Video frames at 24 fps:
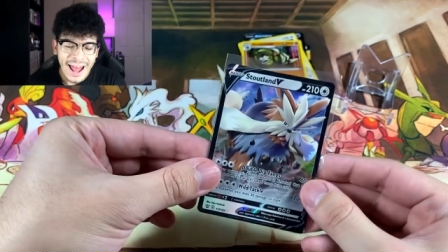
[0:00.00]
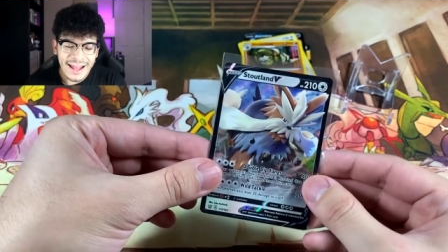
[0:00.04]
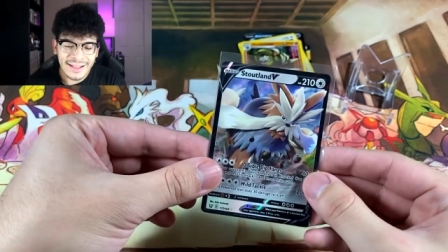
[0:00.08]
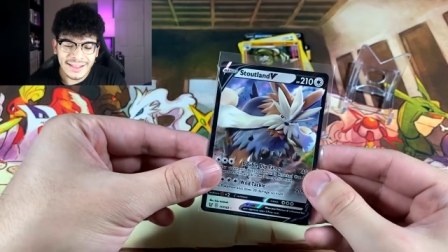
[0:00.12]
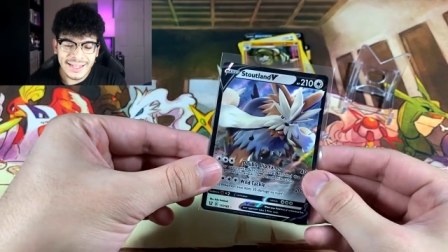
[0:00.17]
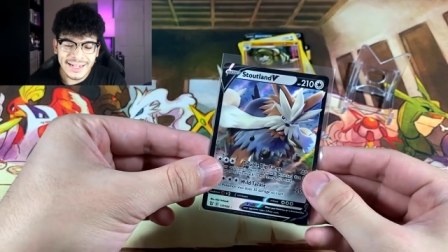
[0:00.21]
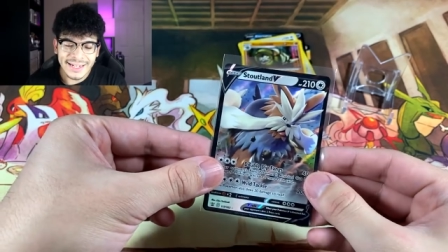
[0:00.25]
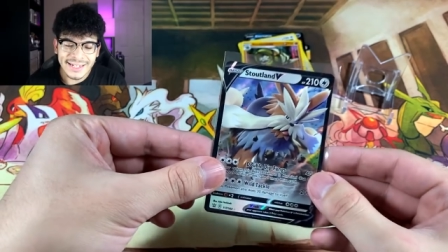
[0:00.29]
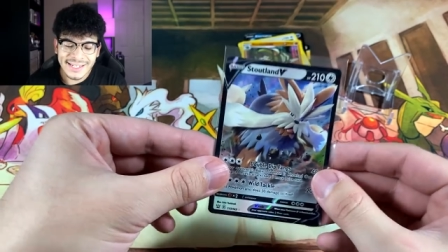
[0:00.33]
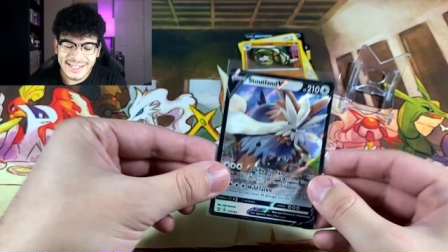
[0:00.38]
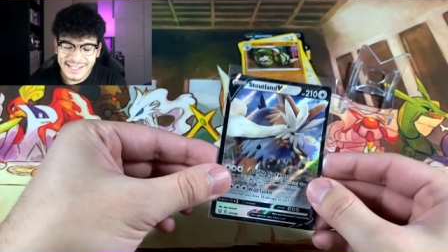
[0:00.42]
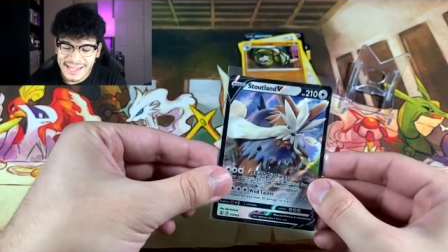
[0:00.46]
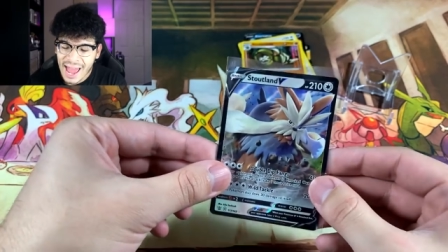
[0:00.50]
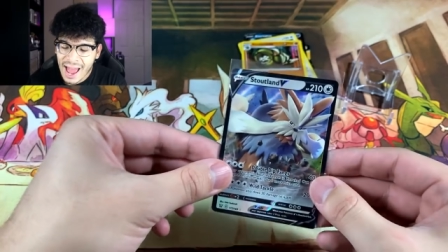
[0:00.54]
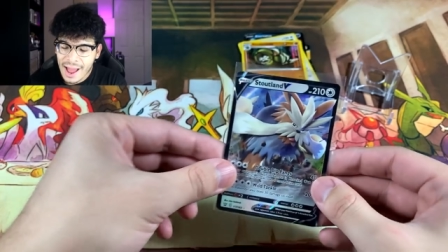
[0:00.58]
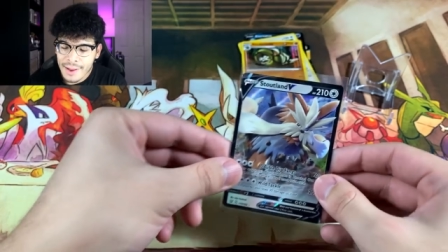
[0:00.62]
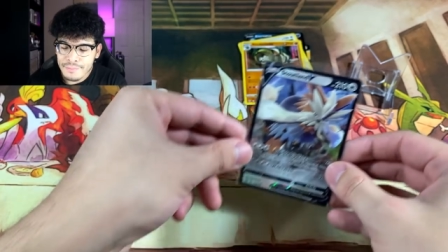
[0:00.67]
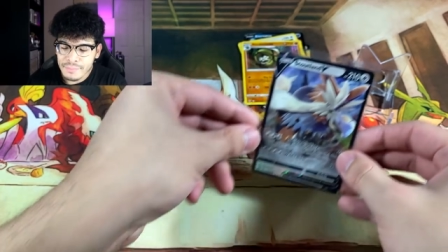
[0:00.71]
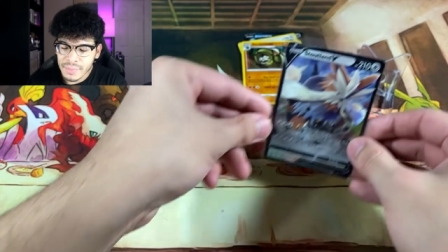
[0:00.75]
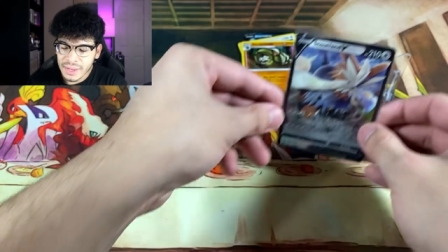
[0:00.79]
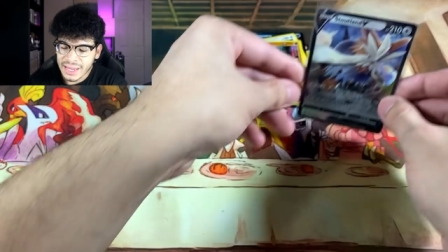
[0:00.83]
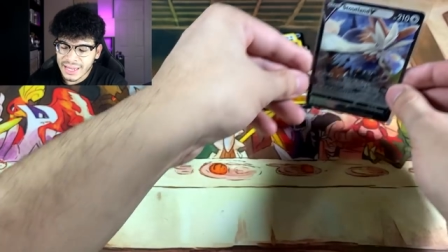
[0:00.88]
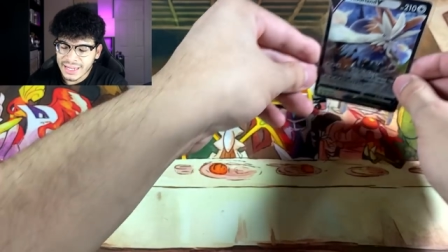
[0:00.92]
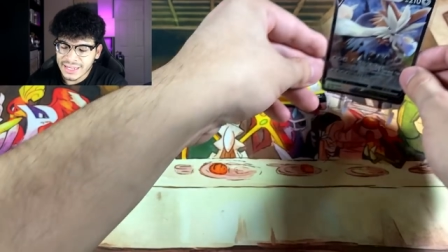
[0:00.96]
at least
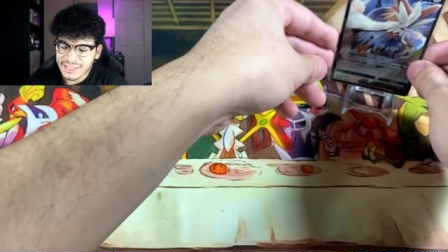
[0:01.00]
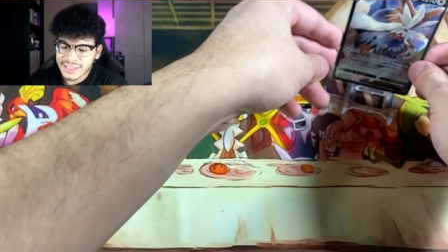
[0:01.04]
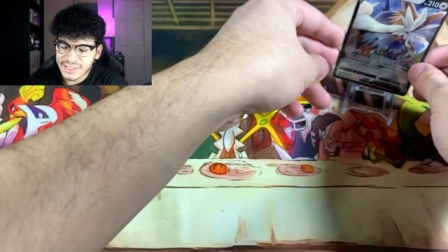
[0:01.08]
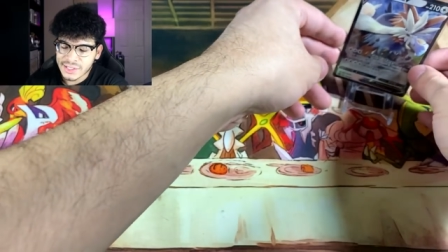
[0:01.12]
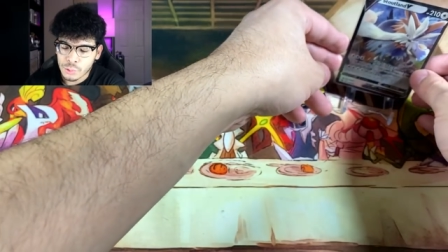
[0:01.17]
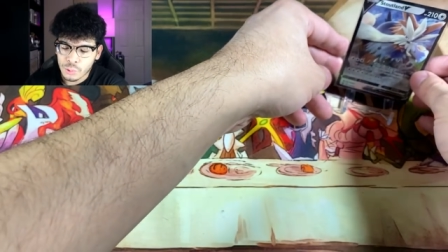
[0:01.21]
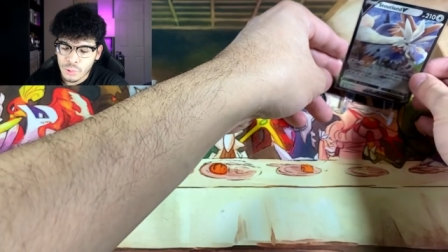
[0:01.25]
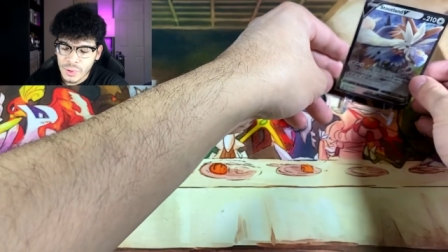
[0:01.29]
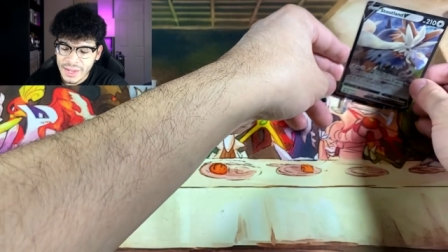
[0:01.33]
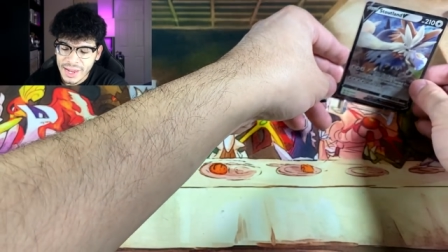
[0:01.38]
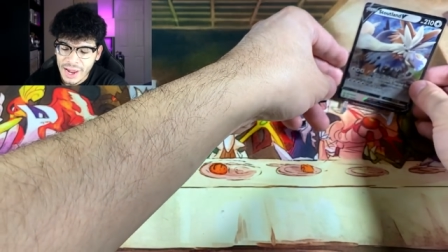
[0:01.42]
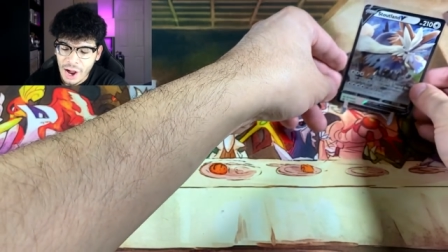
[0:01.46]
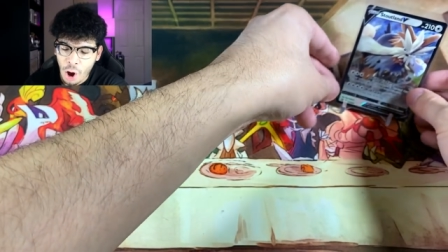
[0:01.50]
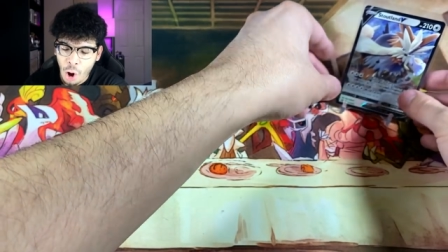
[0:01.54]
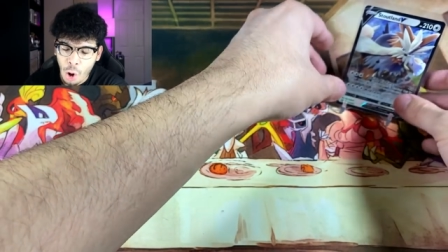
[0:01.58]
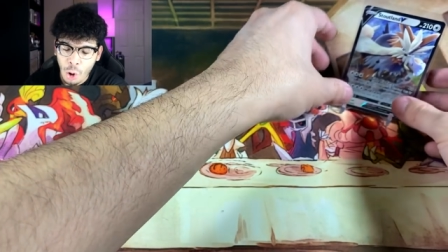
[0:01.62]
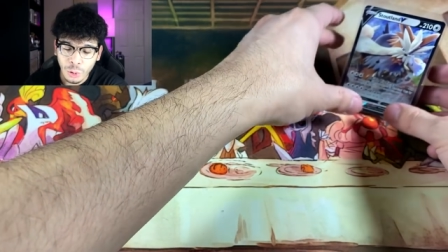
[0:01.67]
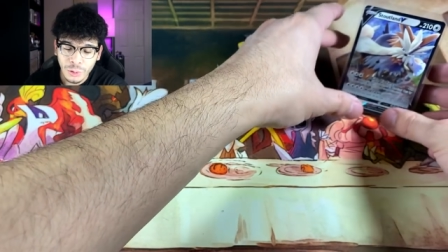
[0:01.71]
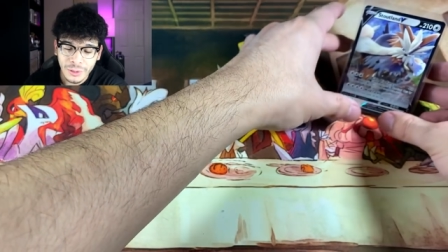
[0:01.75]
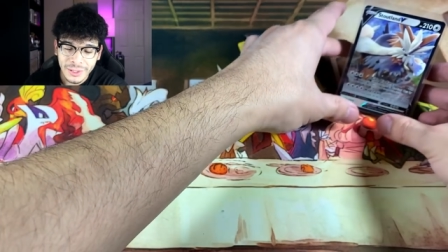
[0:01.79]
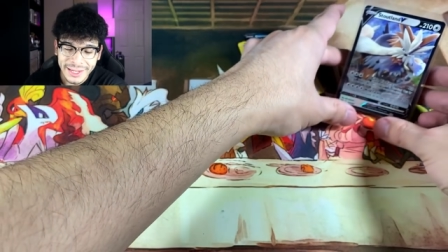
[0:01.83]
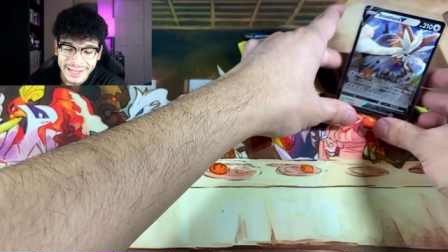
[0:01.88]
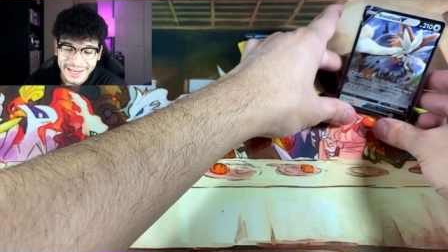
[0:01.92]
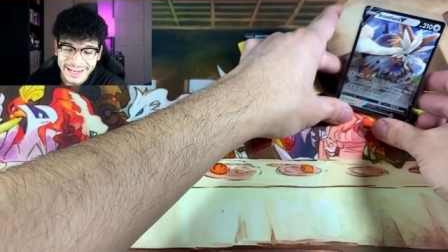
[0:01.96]
that means we
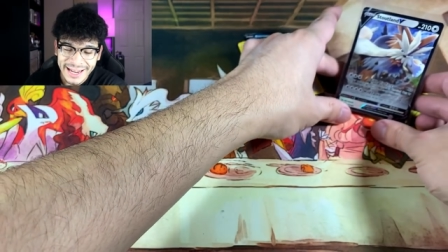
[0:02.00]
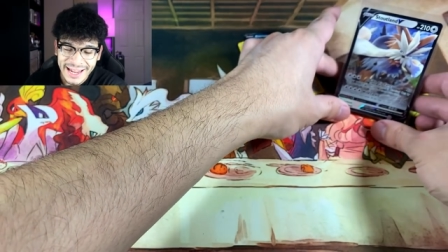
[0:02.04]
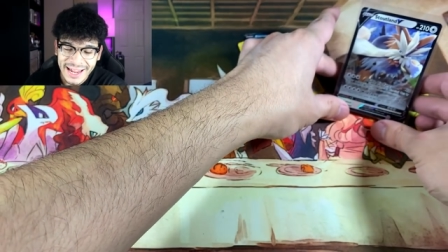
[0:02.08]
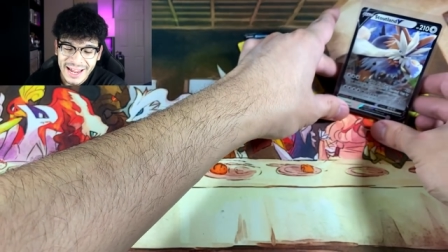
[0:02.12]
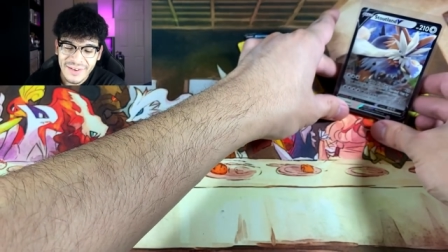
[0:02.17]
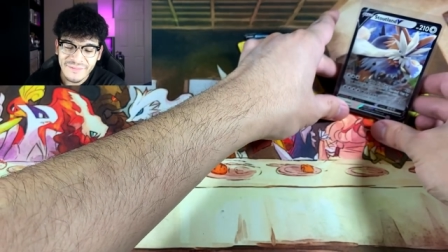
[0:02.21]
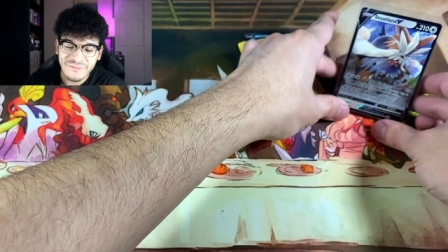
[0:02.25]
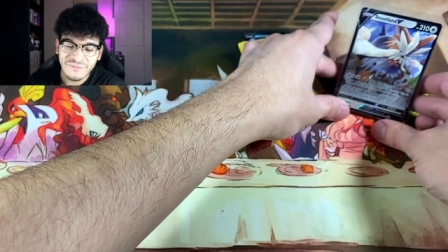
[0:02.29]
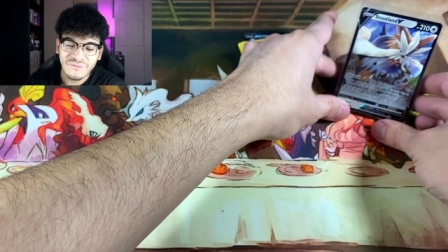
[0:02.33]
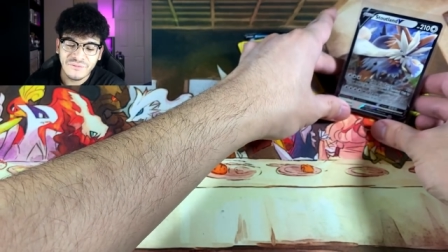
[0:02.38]
only need